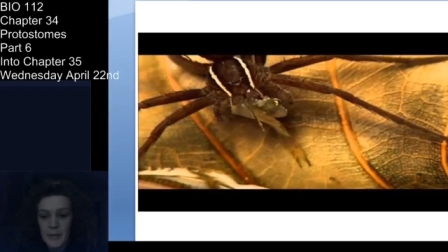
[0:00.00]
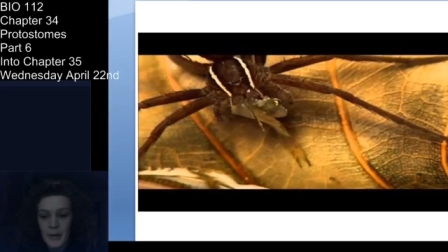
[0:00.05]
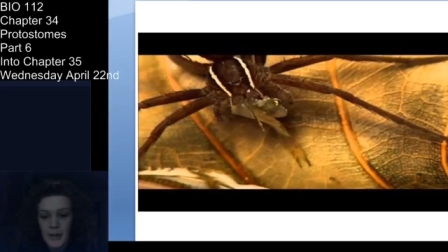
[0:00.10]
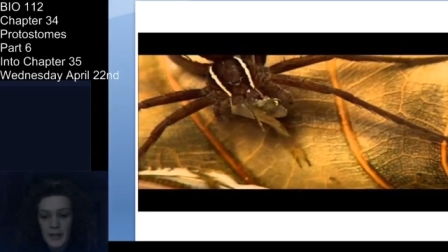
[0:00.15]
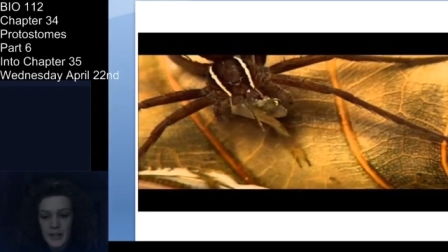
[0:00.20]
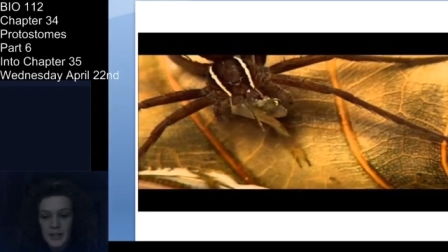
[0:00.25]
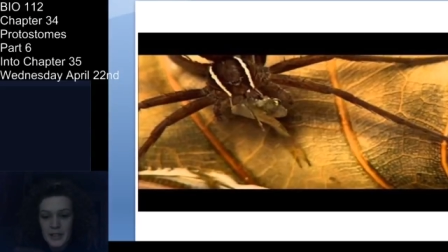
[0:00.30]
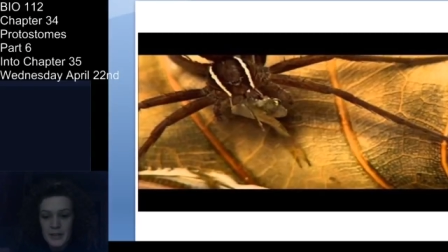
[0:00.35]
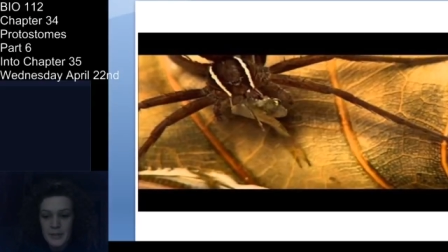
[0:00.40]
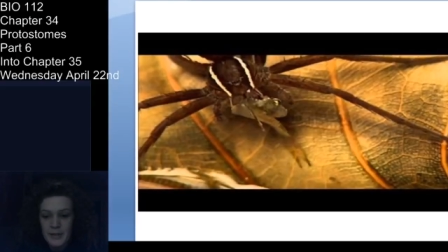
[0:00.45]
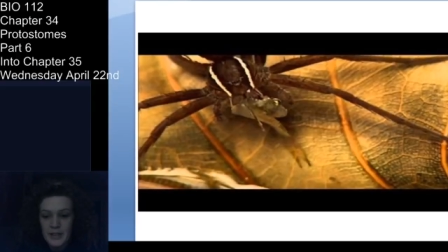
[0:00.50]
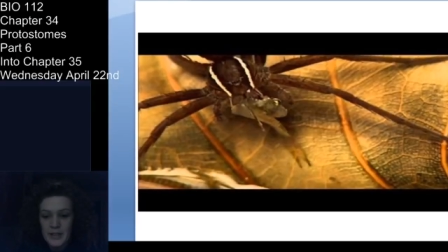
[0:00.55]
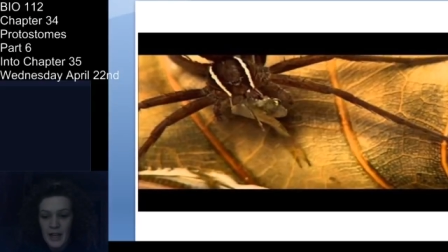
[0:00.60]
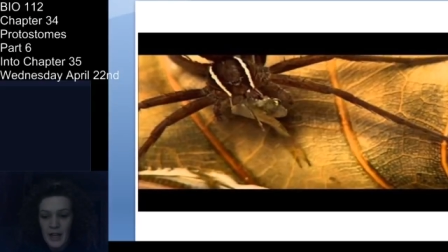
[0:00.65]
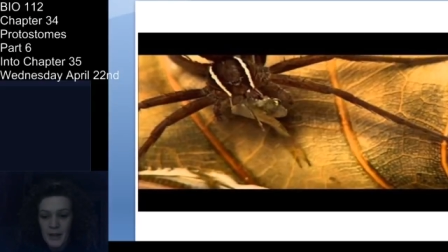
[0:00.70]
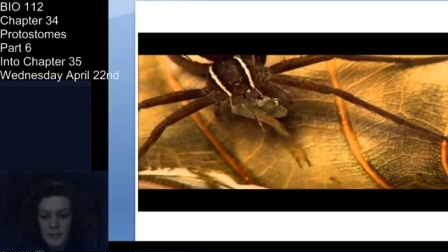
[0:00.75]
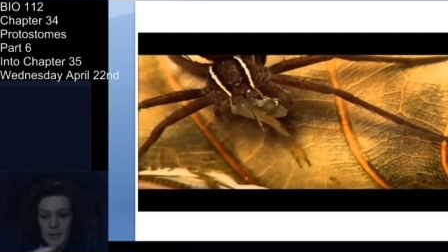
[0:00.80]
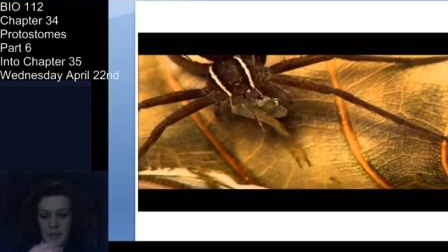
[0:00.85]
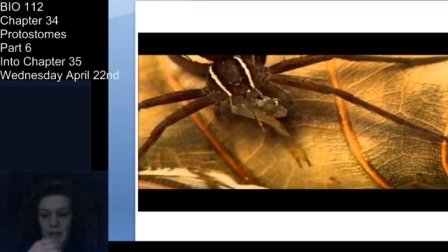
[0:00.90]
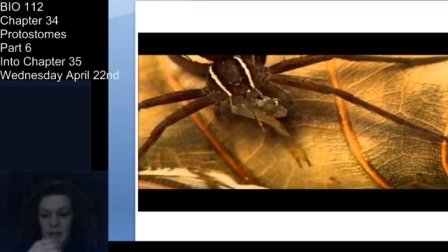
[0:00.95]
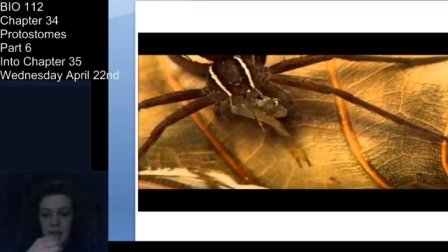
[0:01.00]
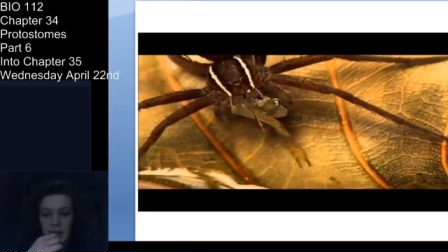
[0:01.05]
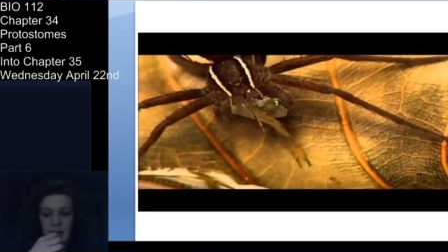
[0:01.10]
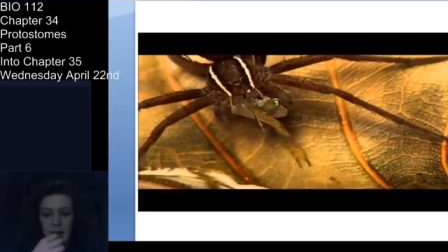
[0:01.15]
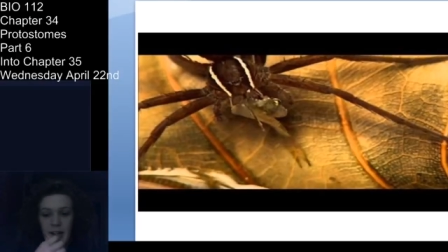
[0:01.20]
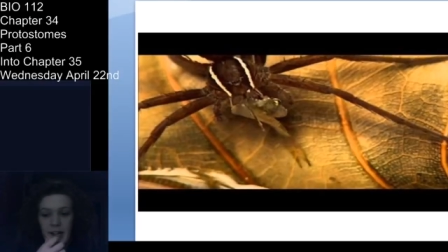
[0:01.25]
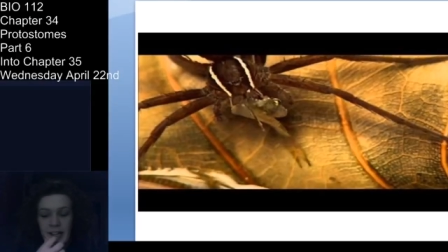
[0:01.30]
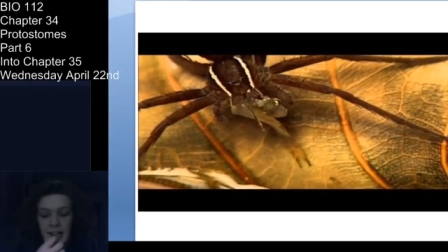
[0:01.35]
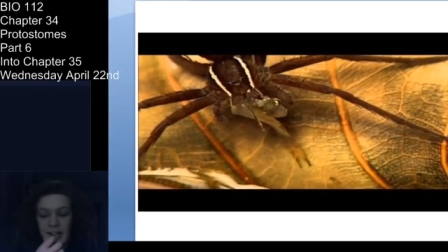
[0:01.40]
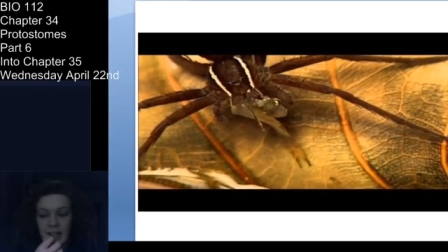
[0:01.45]
I'm not going to spend time
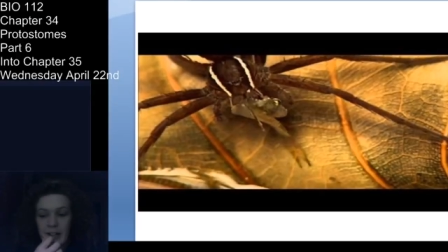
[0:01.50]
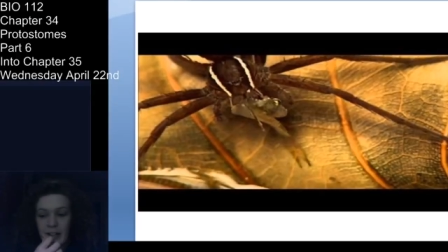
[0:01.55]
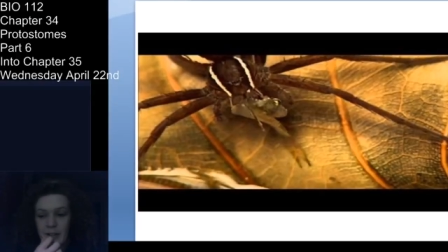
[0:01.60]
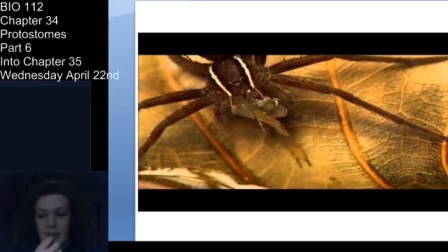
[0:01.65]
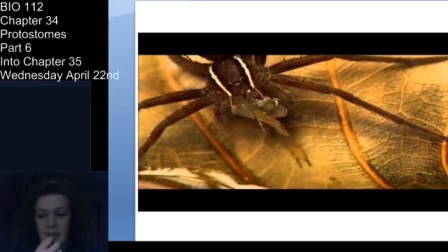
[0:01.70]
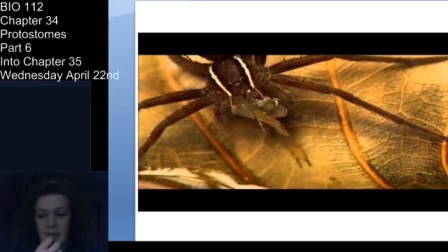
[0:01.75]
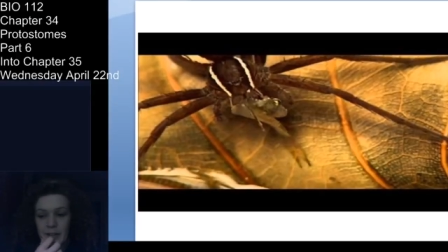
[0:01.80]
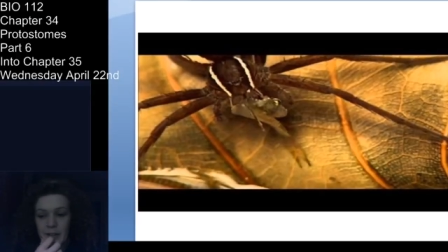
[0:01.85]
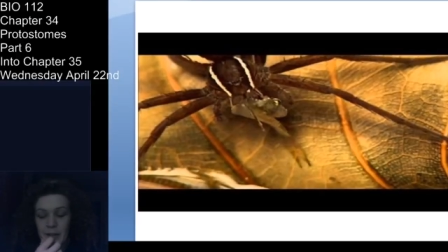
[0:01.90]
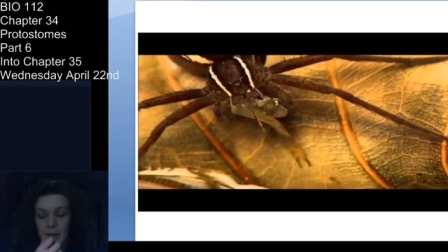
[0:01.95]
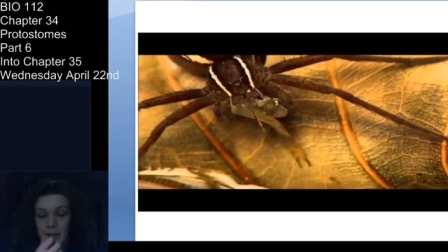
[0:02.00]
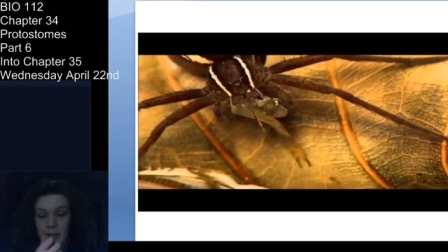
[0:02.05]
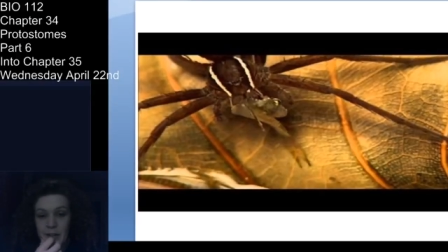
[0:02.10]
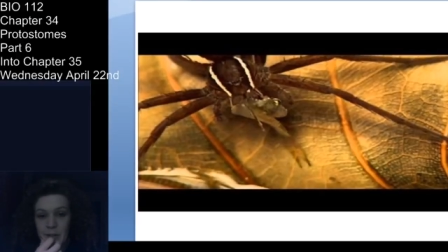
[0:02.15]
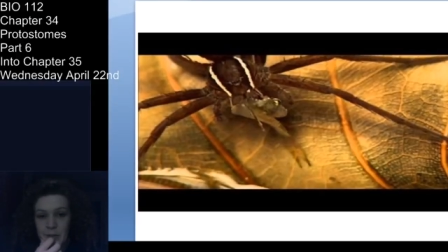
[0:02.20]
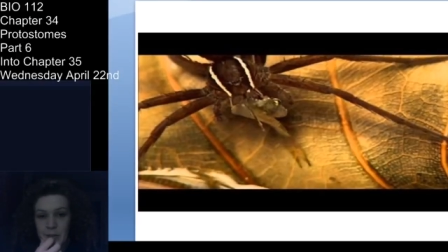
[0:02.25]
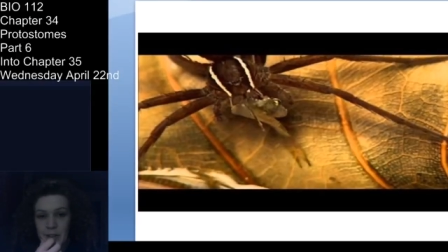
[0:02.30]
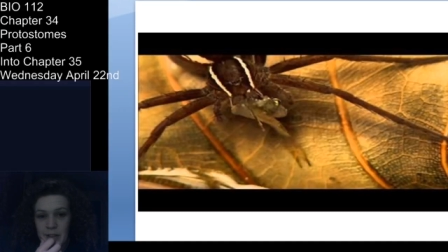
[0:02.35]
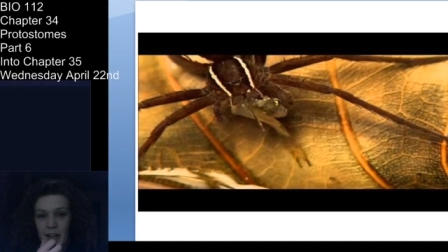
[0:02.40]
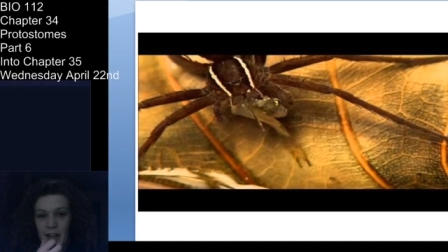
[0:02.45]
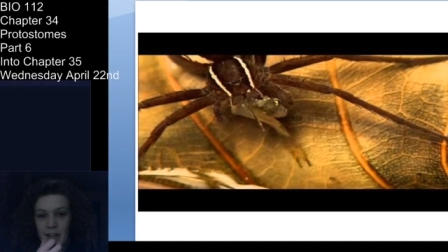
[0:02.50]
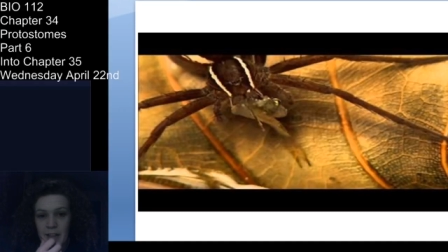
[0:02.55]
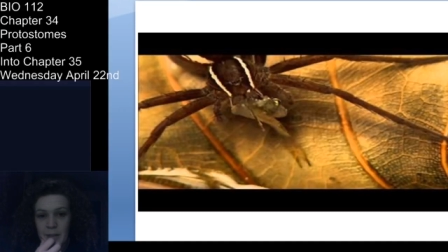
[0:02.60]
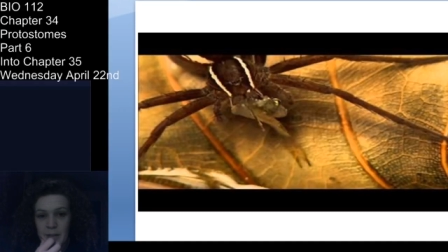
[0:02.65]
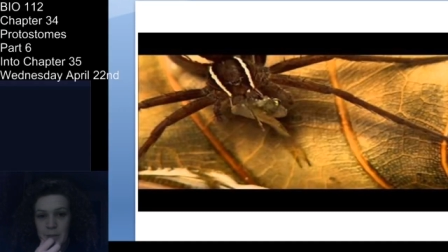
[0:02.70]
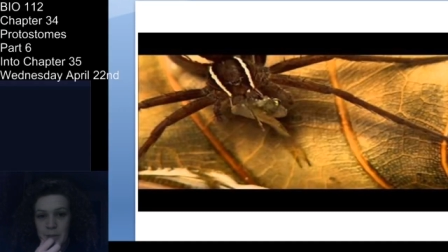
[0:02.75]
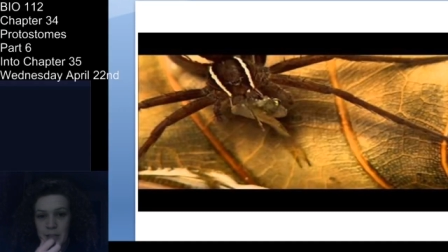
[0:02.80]
right now going through that.